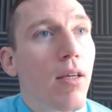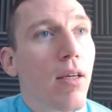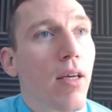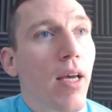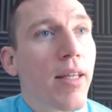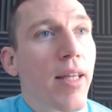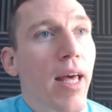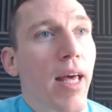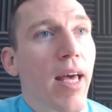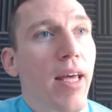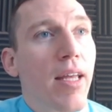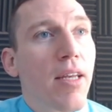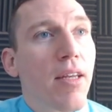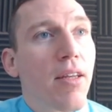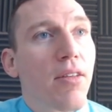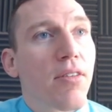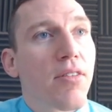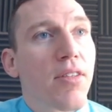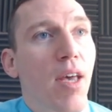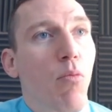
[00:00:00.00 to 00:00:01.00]
And then
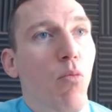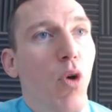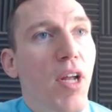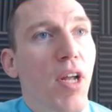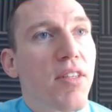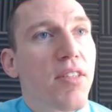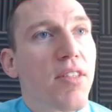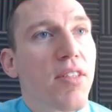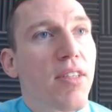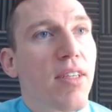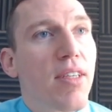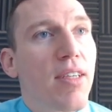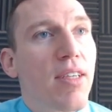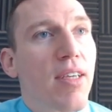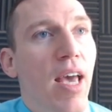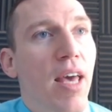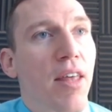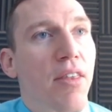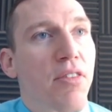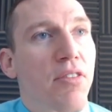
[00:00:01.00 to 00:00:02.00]
SEM1's
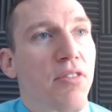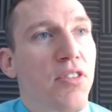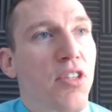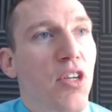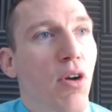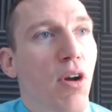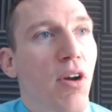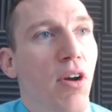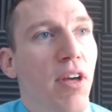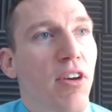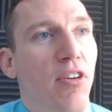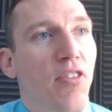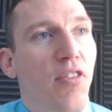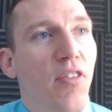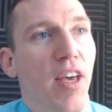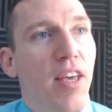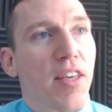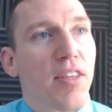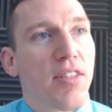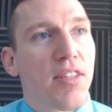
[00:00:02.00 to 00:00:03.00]
F0
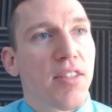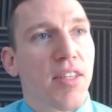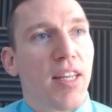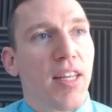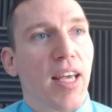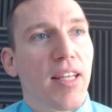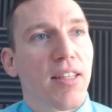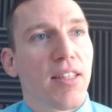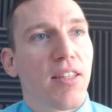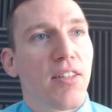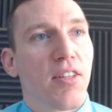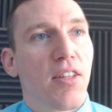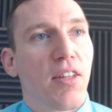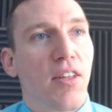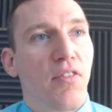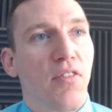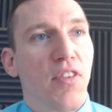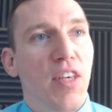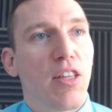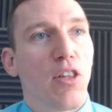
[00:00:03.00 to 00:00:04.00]
interface is connected to the
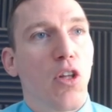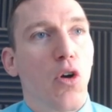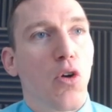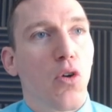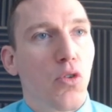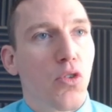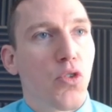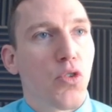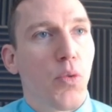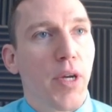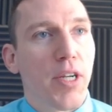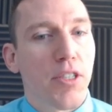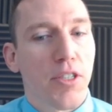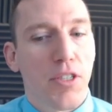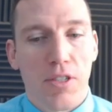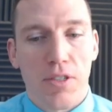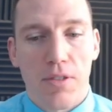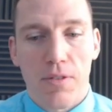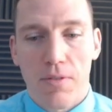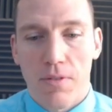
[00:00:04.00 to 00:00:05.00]
V local
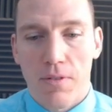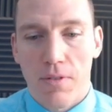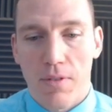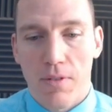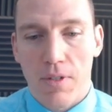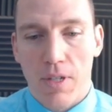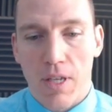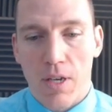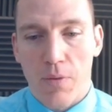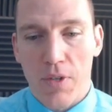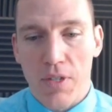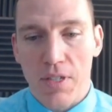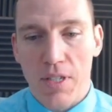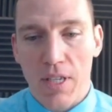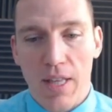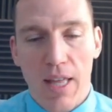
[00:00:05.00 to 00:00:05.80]
switch. Yeah, we see